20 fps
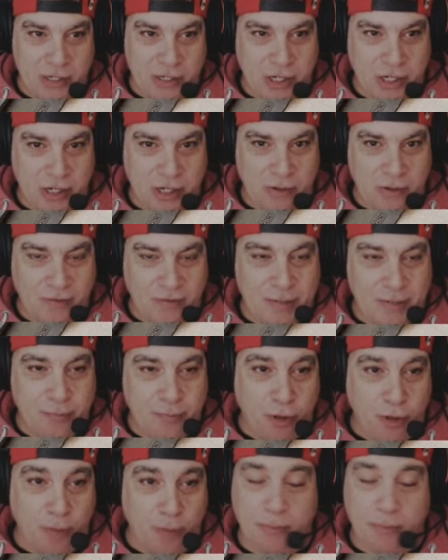So I've had
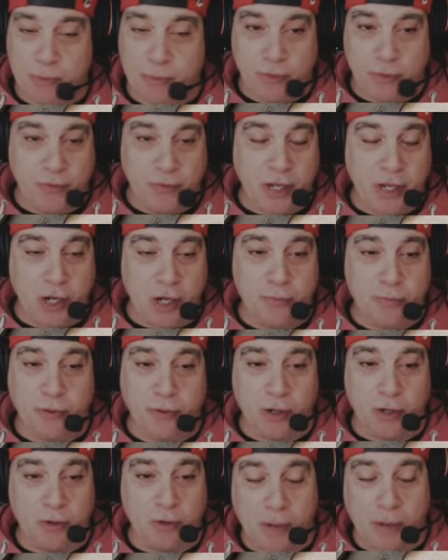problems with the
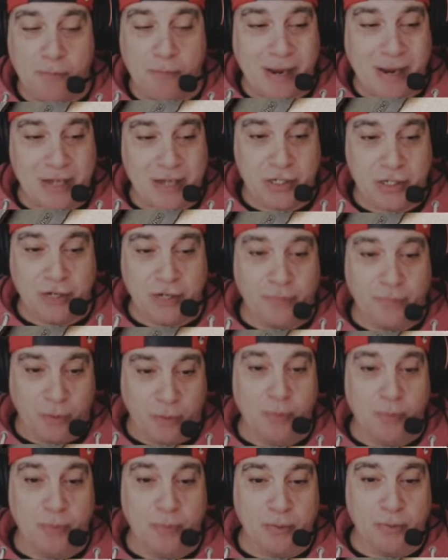GoPro, like massive
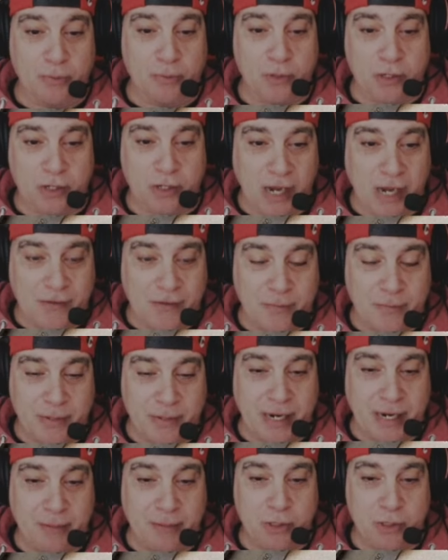problems, and I haven't
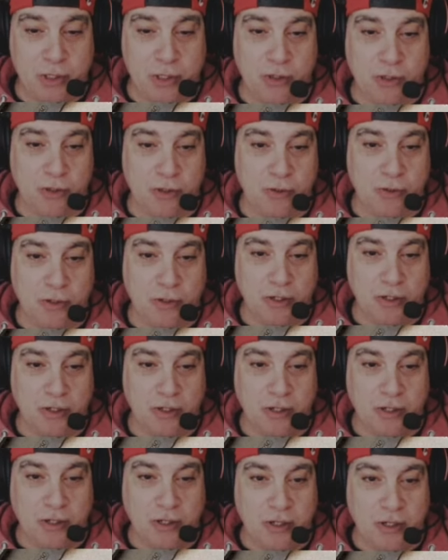been able to
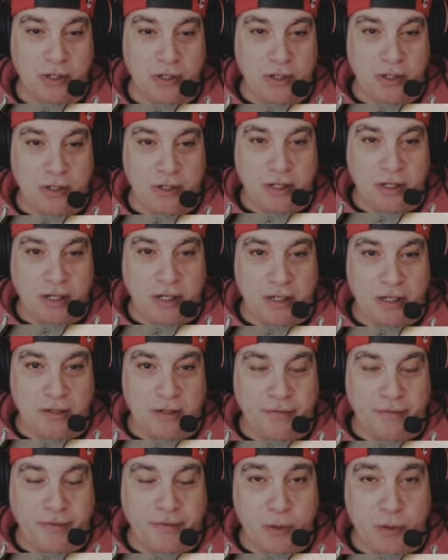
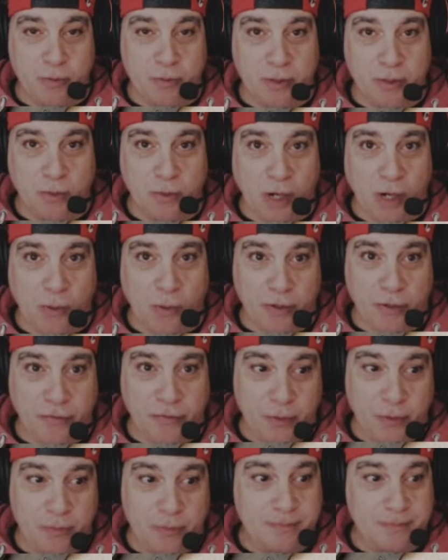film what I want to
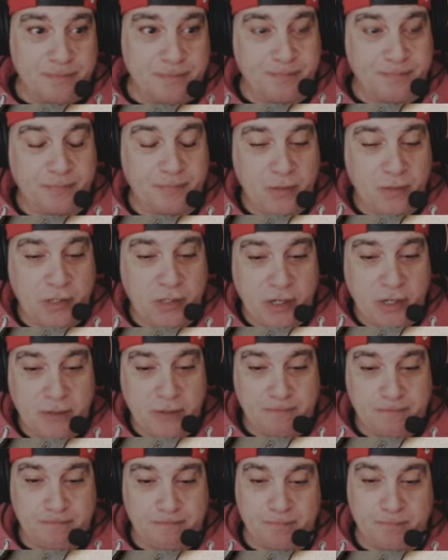film. So
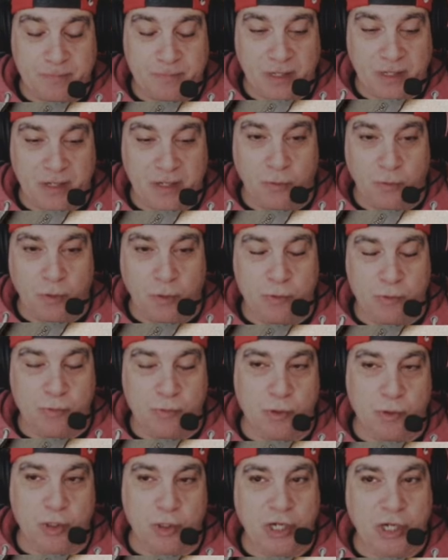we'll
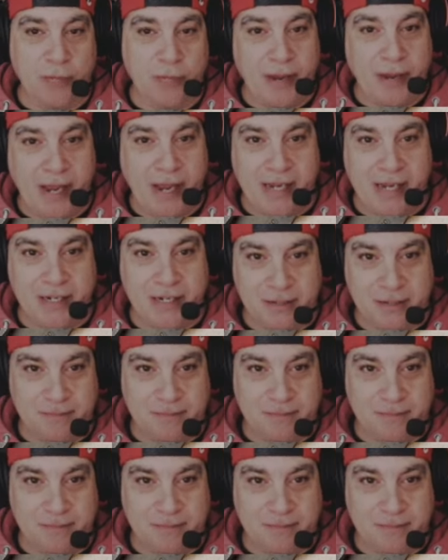skip ahead.